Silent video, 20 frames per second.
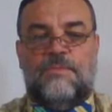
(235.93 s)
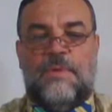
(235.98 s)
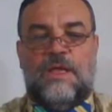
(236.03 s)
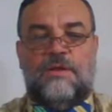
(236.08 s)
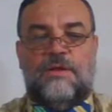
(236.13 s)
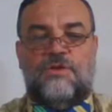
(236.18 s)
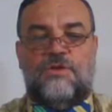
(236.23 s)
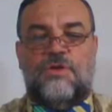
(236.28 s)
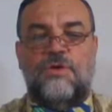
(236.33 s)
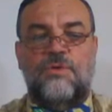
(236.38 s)

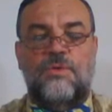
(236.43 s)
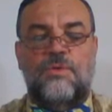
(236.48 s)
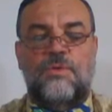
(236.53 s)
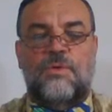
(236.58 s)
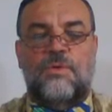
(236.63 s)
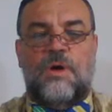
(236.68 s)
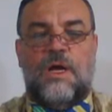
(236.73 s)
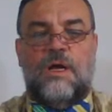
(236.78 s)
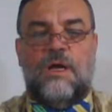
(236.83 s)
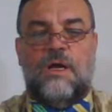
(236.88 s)

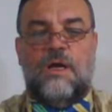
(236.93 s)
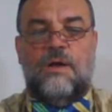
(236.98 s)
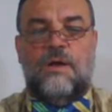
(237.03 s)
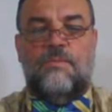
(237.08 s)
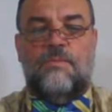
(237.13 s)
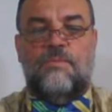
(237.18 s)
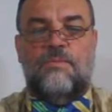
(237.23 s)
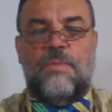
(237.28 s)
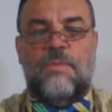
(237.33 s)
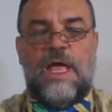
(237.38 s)
to
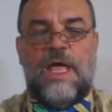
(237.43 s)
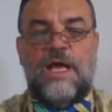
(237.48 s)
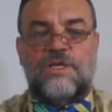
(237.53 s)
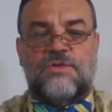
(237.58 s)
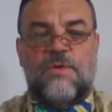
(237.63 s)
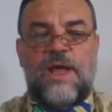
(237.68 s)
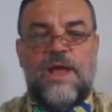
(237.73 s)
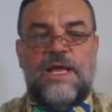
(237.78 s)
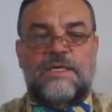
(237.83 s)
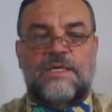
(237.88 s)

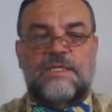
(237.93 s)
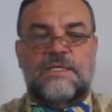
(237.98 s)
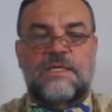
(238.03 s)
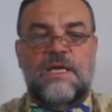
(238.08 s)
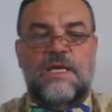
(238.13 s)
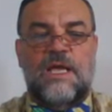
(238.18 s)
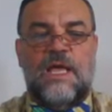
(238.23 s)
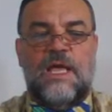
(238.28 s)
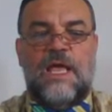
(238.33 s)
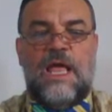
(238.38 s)
X-rays,
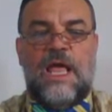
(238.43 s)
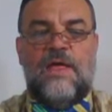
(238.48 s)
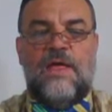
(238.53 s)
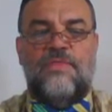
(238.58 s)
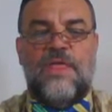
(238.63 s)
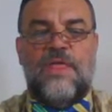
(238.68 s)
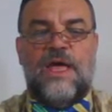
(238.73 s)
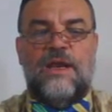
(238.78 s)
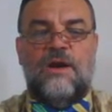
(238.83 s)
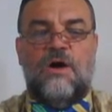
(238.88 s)

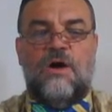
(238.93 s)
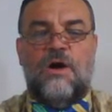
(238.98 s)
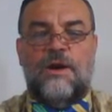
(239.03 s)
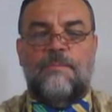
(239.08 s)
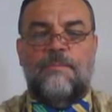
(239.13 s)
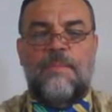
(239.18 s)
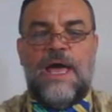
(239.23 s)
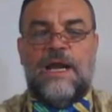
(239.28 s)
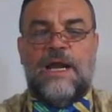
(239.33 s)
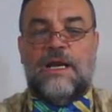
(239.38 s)
and that
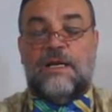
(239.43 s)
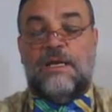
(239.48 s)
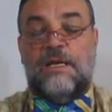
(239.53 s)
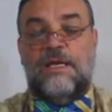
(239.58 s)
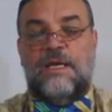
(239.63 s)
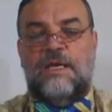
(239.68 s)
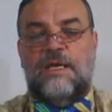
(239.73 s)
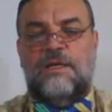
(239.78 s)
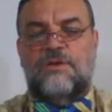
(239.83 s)
automatically, in a